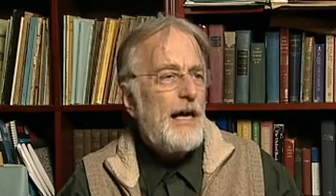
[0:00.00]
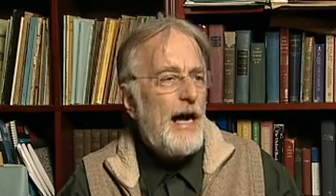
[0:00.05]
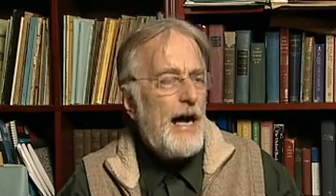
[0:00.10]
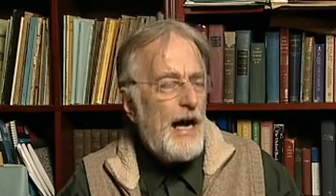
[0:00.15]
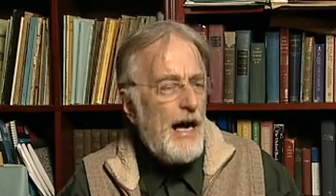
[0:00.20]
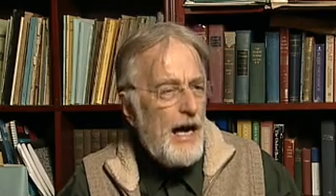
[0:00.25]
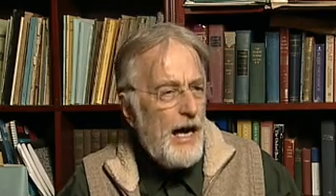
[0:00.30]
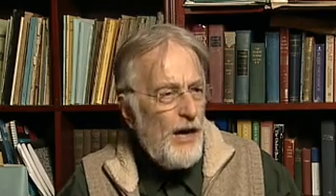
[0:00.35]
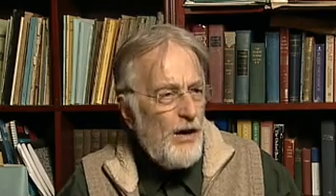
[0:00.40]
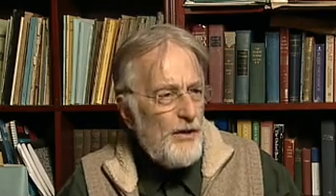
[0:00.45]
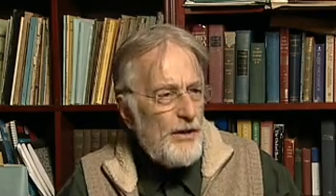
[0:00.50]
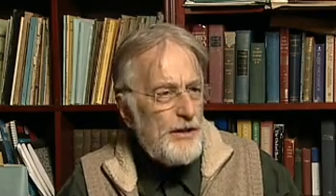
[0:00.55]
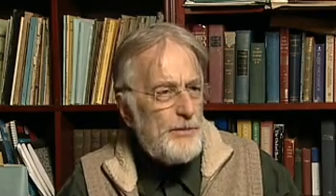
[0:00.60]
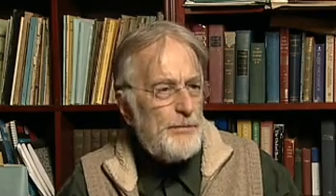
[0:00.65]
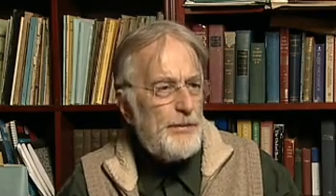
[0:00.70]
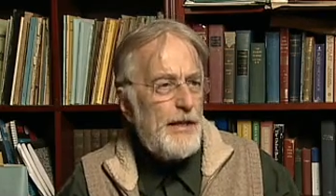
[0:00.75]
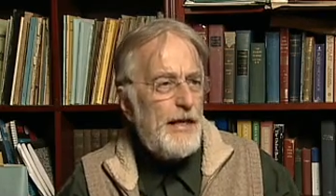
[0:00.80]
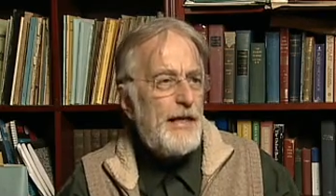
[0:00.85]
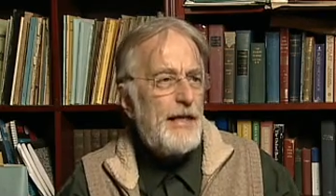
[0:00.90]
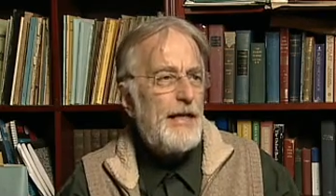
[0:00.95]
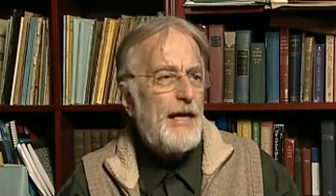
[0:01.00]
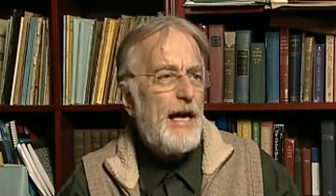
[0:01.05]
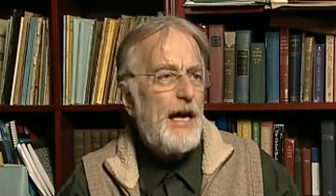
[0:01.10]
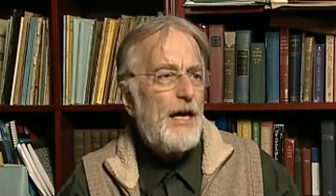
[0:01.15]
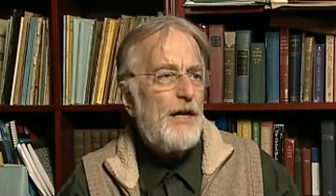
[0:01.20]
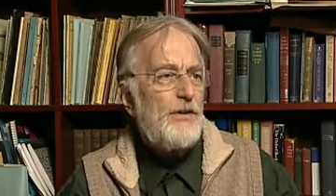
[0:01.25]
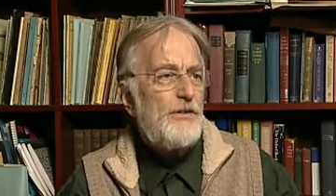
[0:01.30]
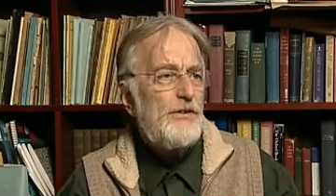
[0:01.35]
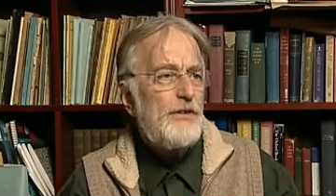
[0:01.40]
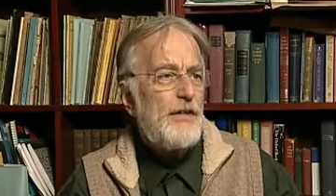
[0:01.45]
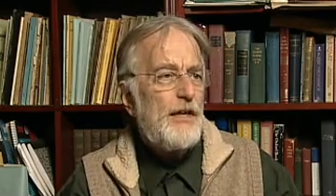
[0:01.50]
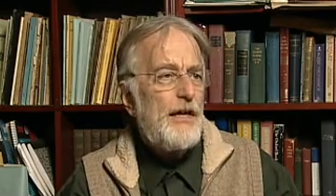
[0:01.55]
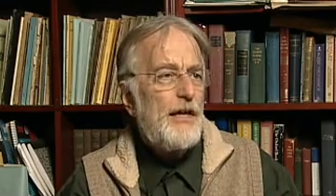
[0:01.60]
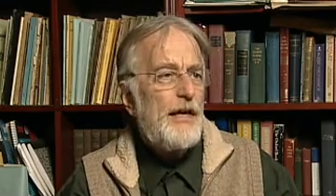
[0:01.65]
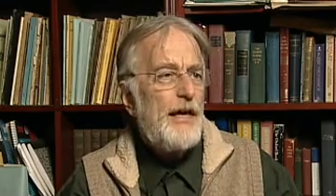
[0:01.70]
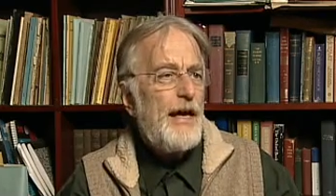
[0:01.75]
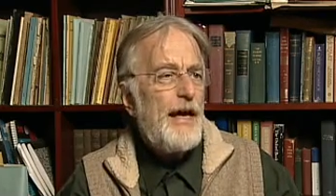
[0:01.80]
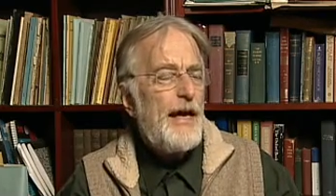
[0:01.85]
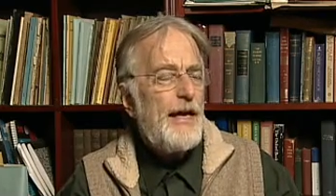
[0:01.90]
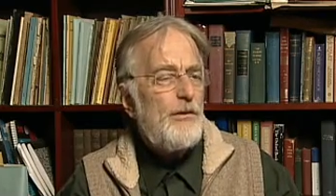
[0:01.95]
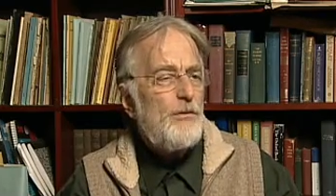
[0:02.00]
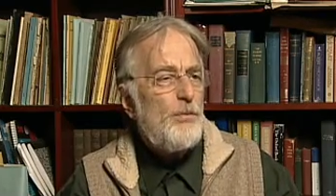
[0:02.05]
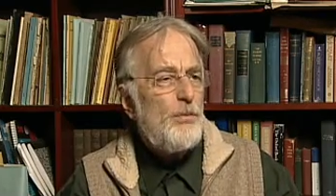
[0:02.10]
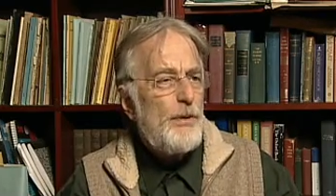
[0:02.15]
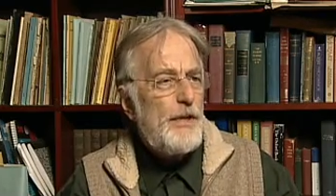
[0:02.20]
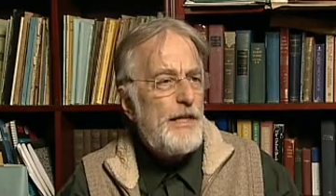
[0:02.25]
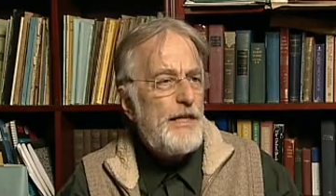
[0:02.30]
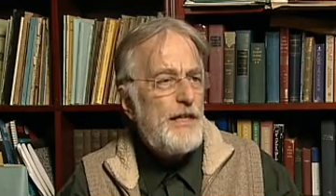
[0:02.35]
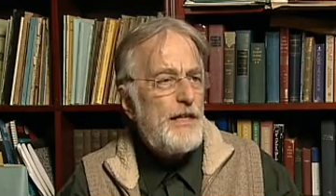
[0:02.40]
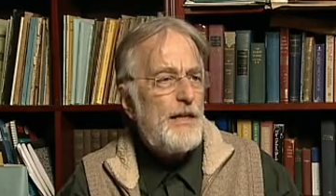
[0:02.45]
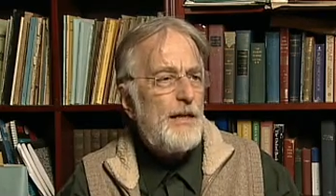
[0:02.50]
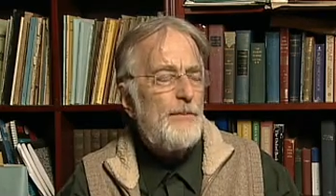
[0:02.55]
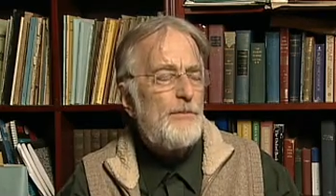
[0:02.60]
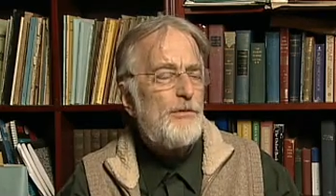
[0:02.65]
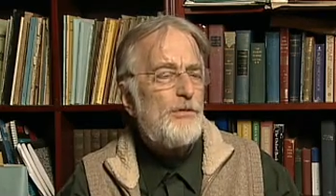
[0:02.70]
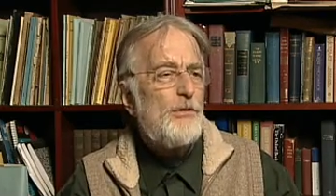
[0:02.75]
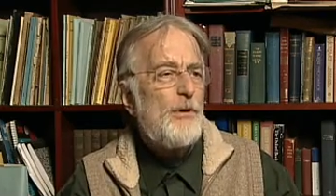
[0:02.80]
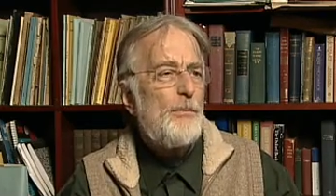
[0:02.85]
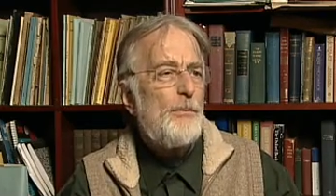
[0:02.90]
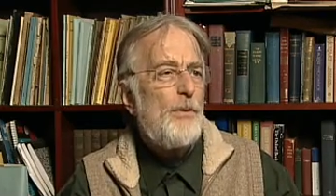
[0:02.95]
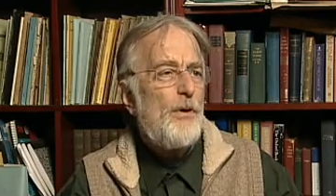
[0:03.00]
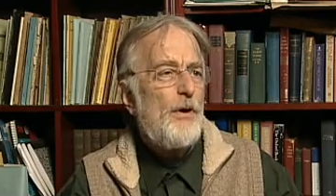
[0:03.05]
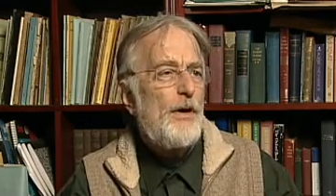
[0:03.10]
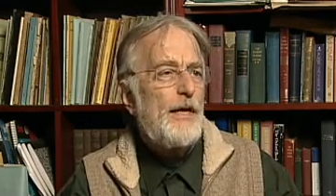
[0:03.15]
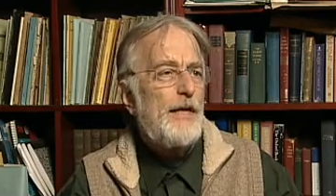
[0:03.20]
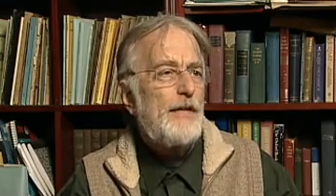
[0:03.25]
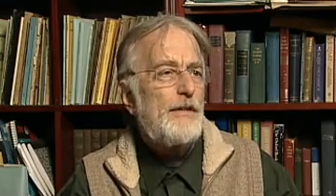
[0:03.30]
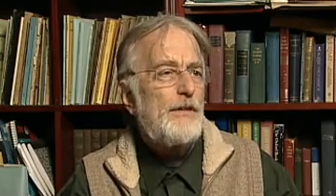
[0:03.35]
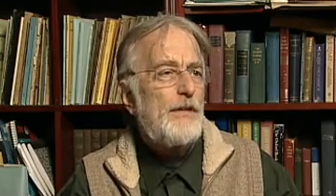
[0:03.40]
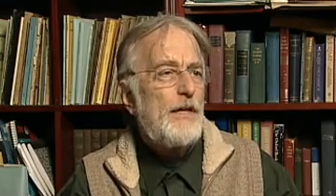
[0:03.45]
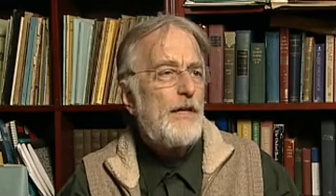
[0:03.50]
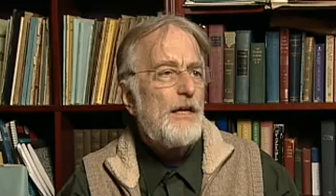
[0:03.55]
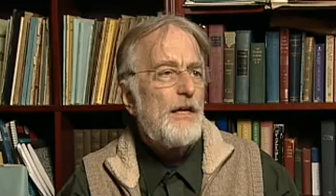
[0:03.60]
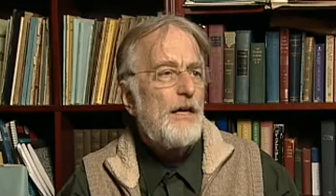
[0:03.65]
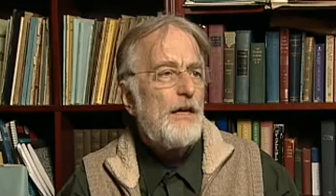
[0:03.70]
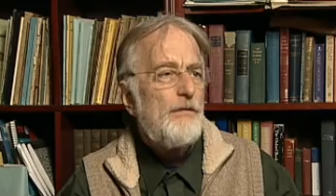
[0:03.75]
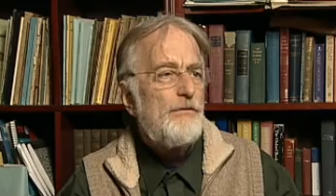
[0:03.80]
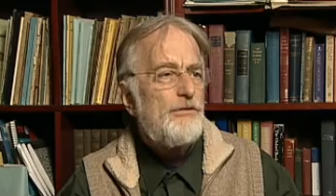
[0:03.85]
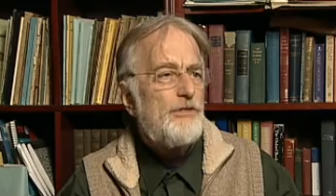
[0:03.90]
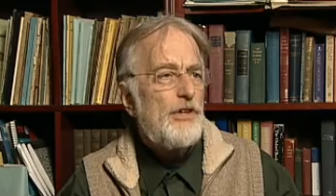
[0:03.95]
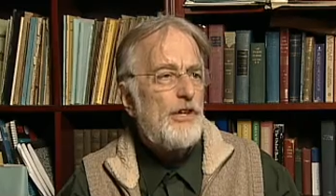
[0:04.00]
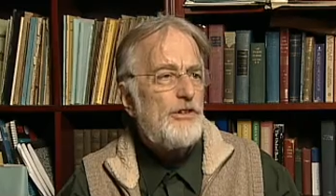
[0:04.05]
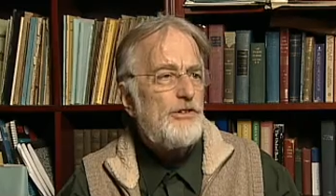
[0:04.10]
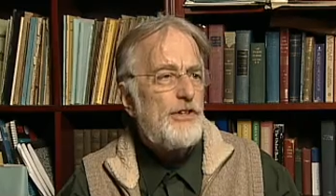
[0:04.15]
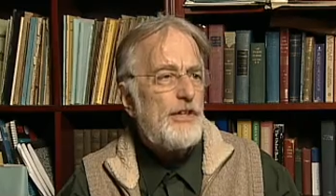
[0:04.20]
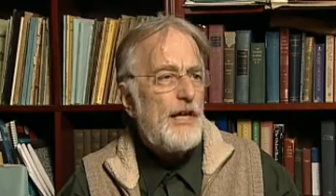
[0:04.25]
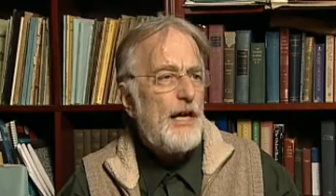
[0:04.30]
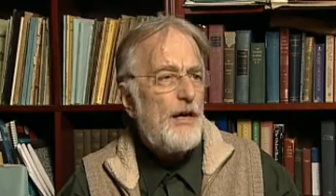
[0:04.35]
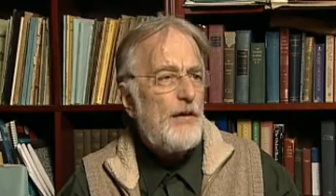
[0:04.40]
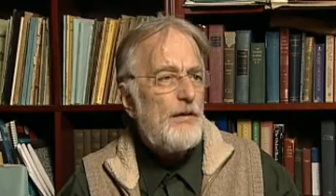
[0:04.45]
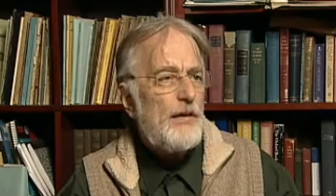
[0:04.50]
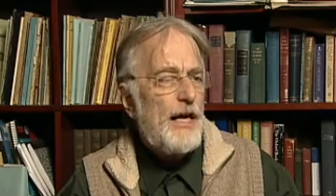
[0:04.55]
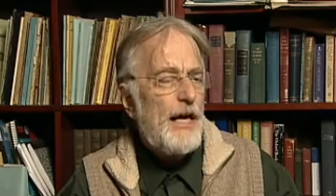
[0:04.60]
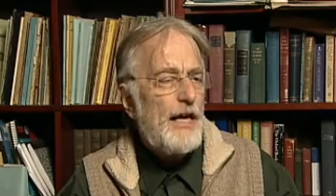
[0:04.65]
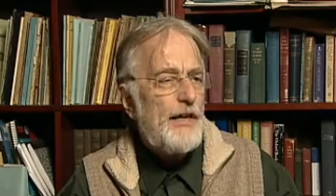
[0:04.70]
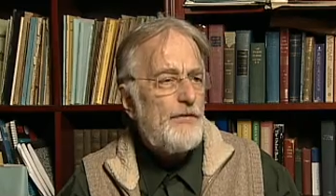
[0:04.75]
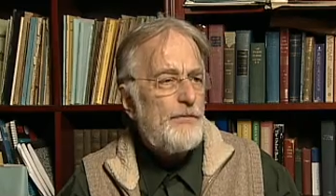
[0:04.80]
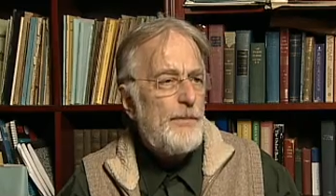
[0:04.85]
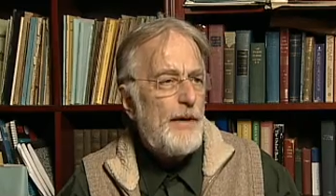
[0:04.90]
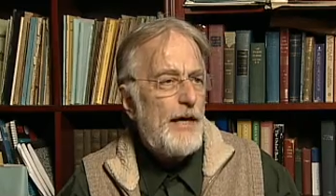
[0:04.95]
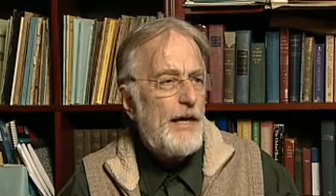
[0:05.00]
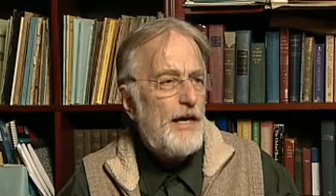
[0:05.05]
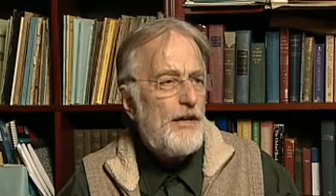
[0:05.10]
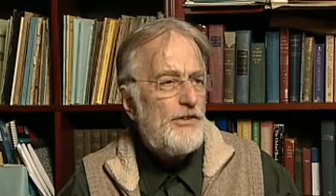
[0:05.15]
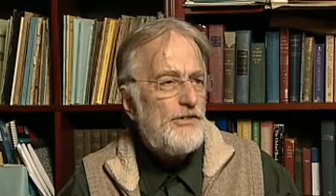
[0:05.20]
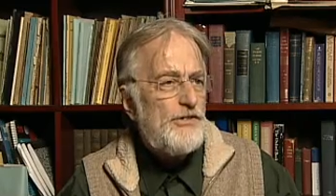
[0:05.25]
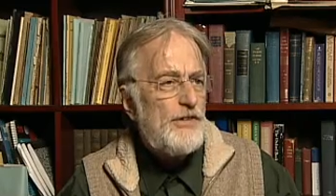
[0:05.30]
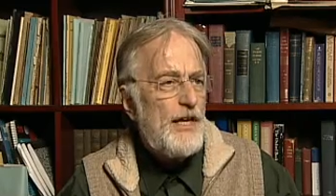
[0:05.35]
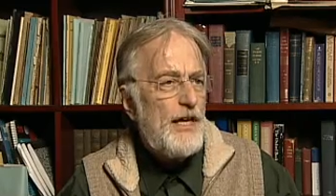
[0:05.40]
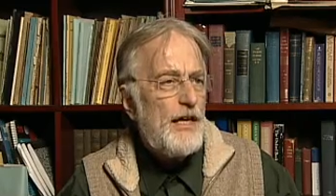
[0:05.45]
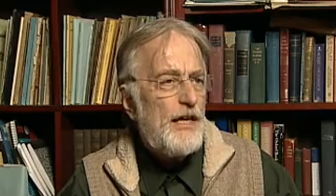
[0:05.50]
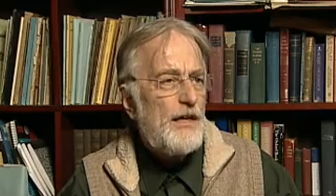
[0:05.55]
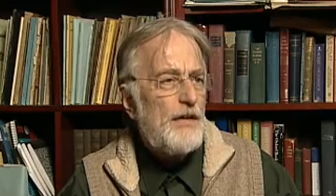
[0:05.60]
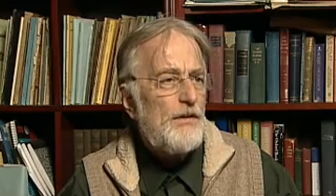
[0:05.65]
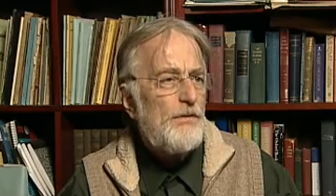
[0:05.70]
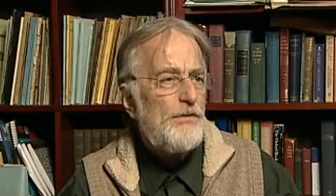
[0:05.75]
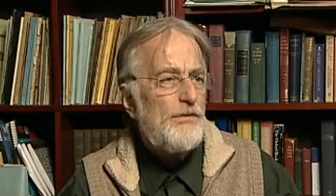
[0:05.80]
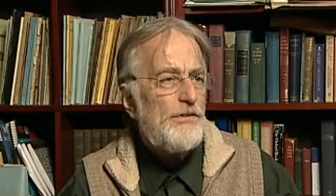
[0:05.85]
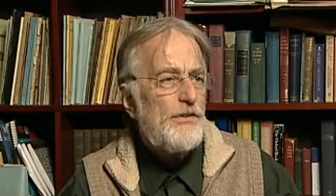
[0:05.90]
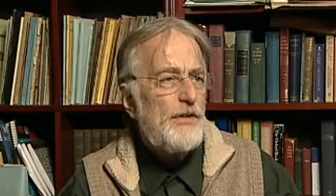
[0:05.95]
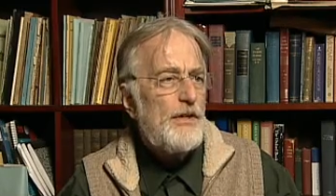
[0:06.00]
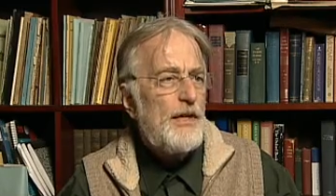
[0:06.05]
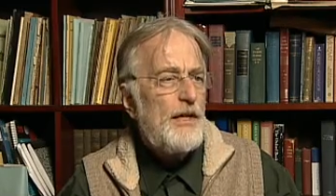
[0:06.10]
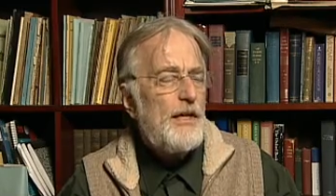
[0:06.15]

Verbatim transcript: how it played out, and we come to a point of judging our life by ourselves.